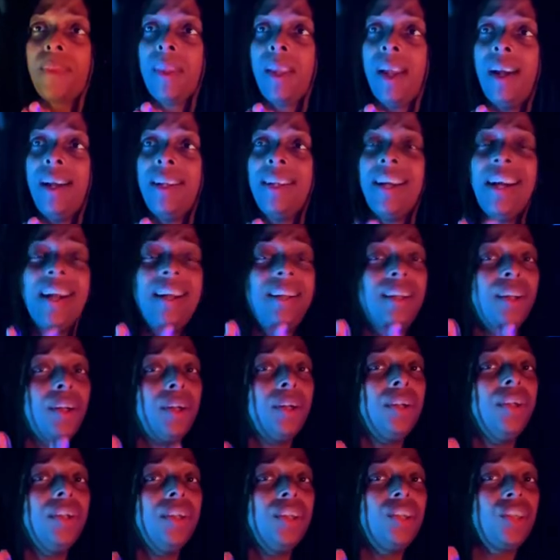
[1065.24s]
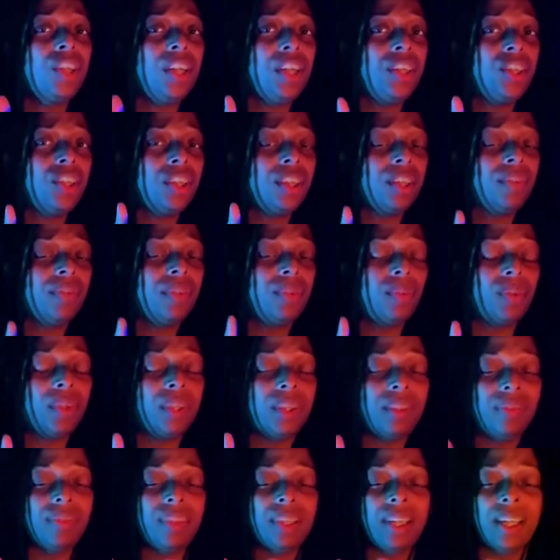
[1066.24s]
And I encourage each and every
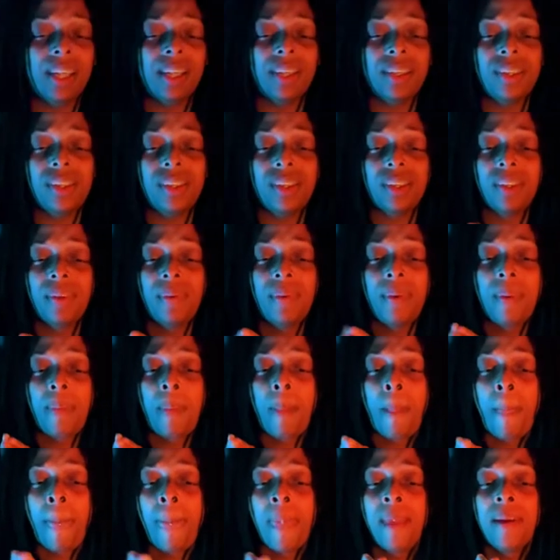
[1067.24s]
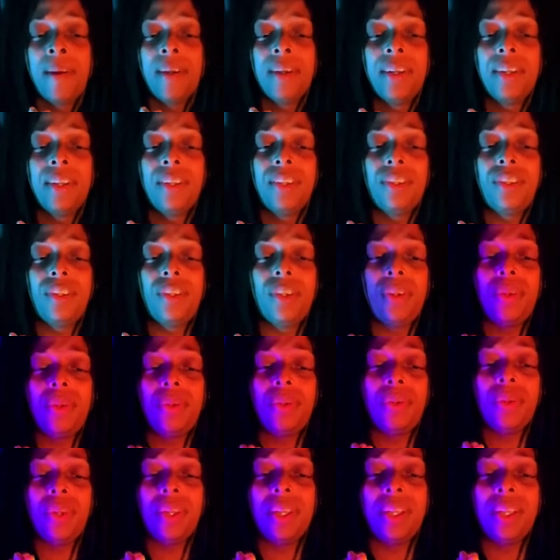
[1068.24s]
one of you guys
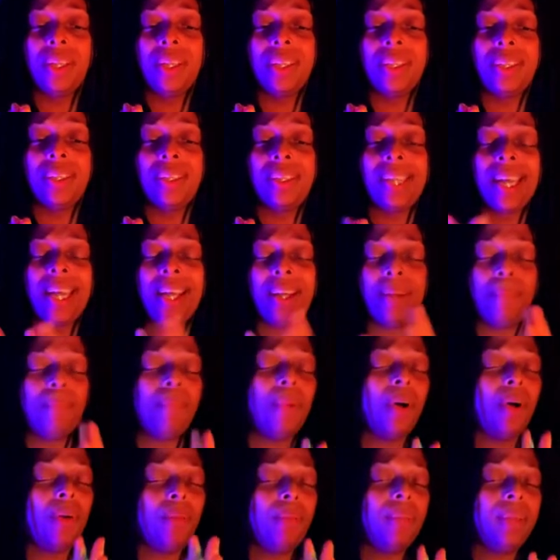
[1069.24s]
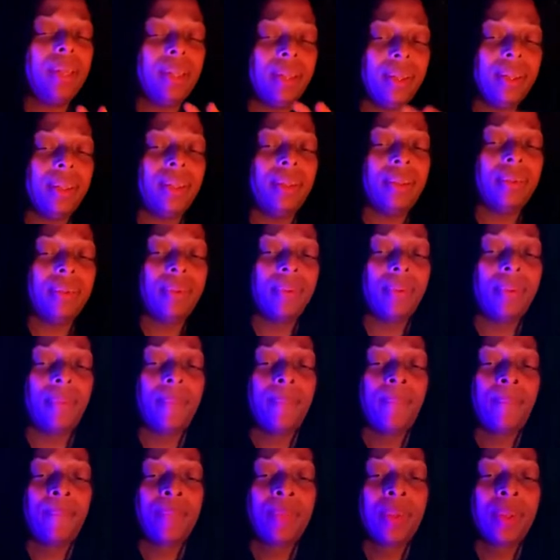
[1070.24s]
to take a moment
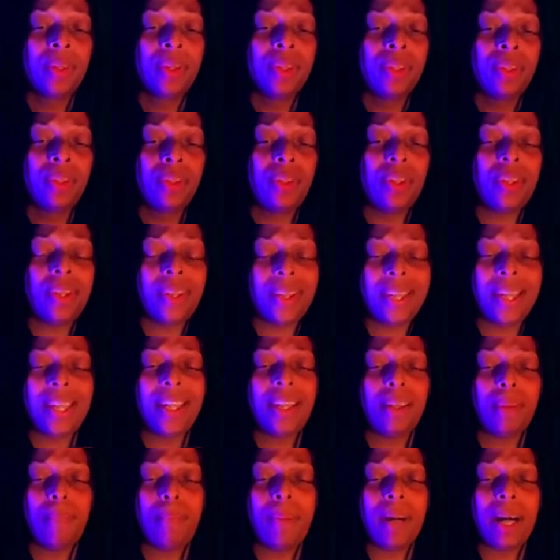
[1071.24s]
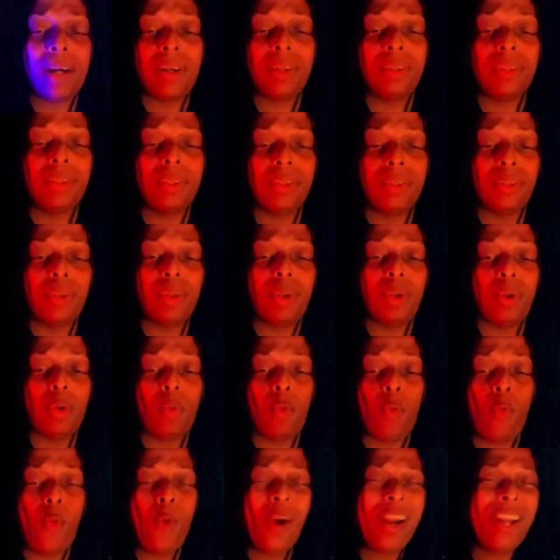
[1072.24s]
to think about
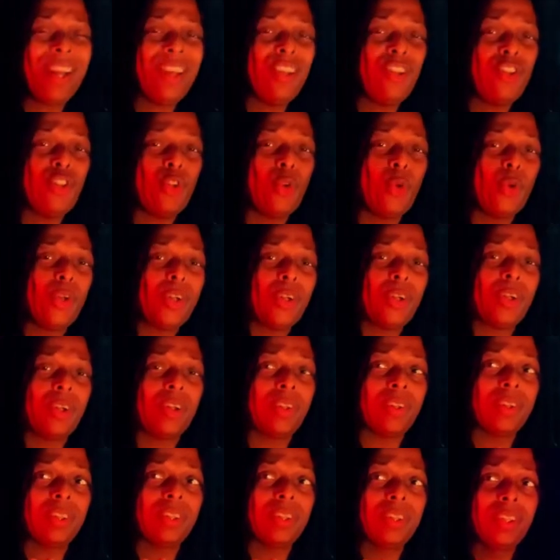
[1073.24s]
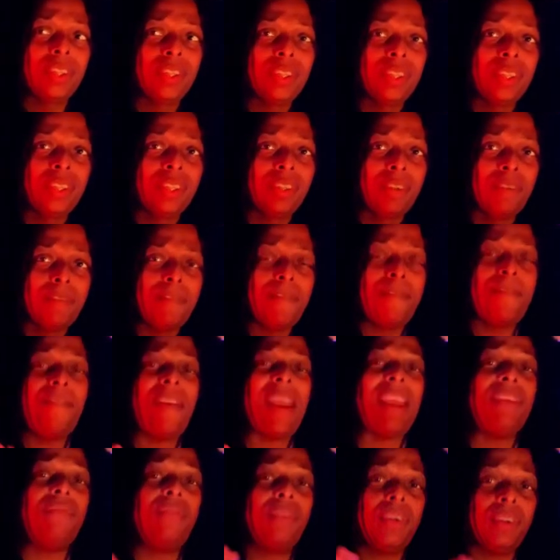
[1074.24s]
what is your
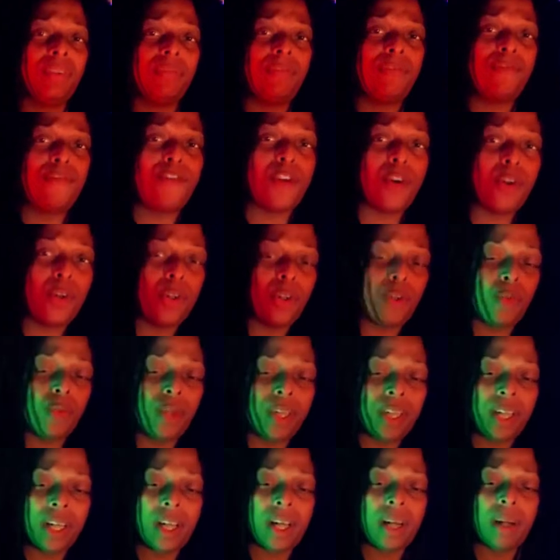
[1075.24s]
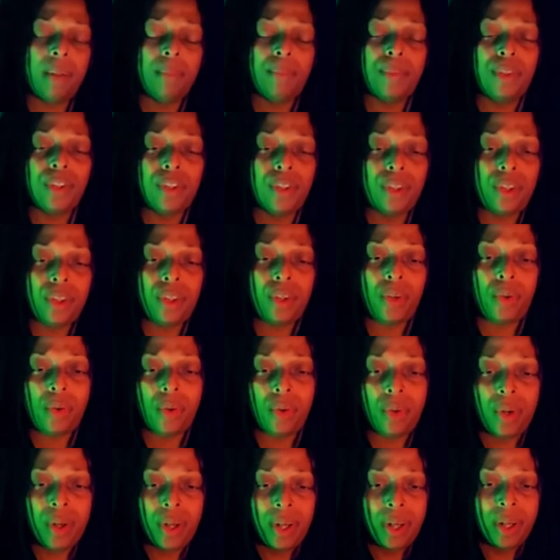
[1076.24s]
favorite food when it comes to
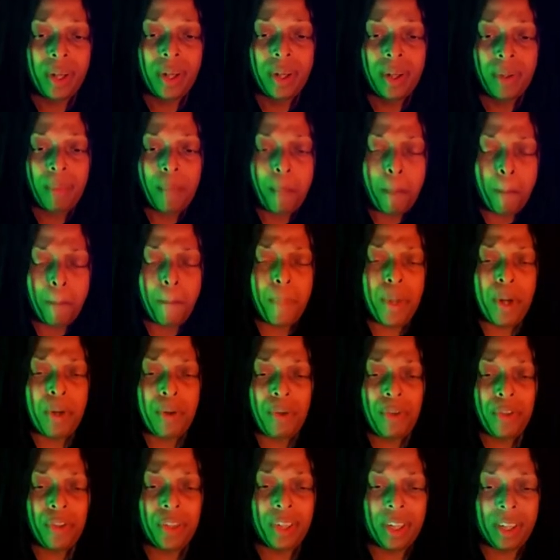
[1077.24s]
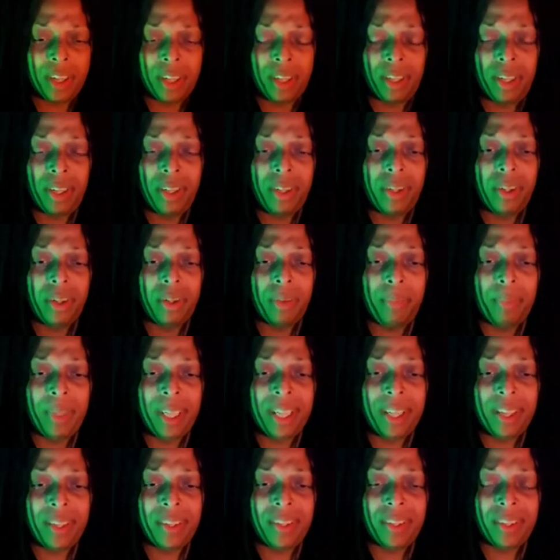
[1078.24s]
music, you know,
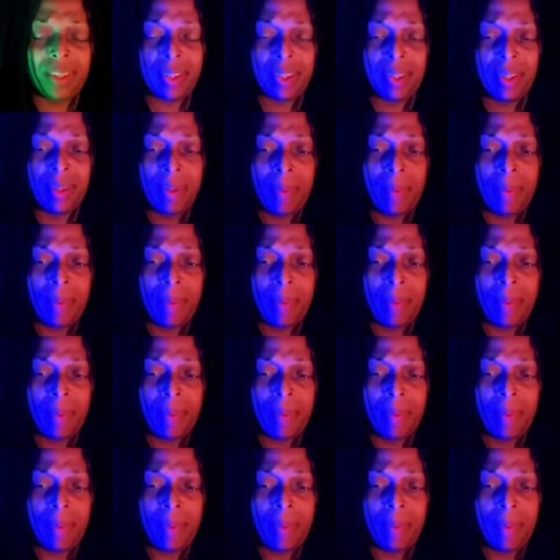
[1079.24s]
because